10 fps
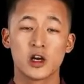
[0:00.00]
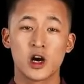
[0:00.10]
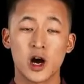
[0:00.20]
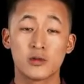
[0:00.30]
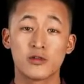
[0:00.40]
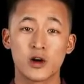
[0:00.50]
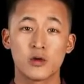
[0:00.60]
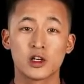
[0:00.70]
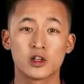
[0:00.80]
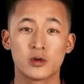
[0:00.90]
I prefer
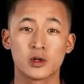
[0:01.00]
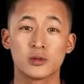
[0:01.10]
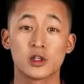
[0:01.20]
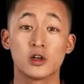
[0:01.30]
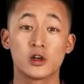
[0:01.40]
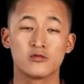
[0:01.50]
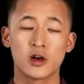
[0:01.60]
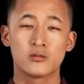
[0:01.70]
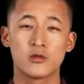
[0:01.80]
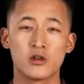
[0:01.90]
1 copy, but you could run
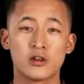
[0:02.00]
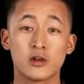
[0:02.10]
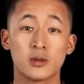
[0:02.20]
more if you